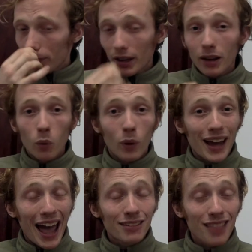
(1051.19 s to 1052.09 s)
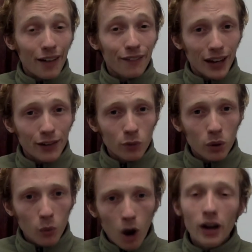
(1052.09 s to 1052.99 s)
and when it has that flavor we
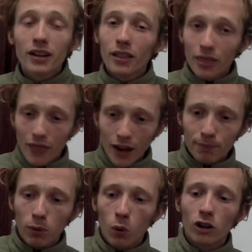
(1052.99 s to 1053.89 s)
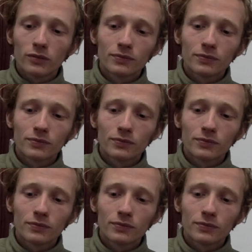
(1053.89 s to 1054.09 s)
want, then pour.